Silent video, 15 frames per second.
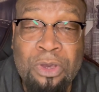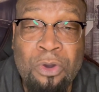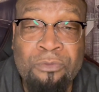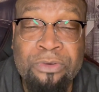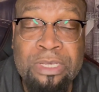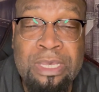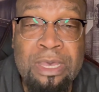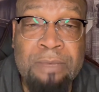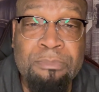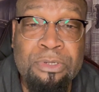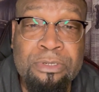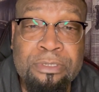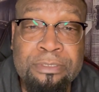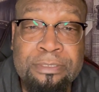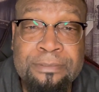
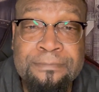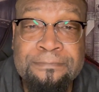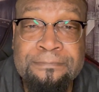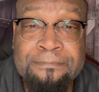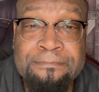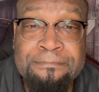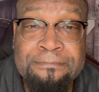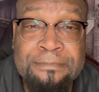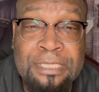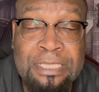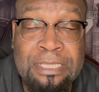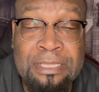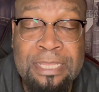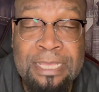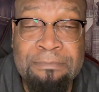overcomer
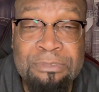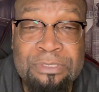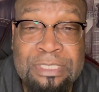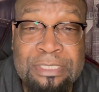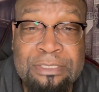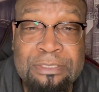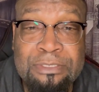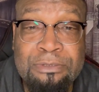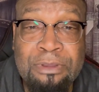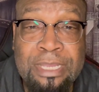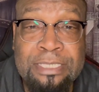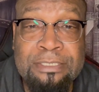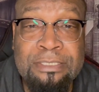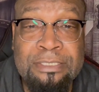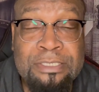in the name of Jesus Christ.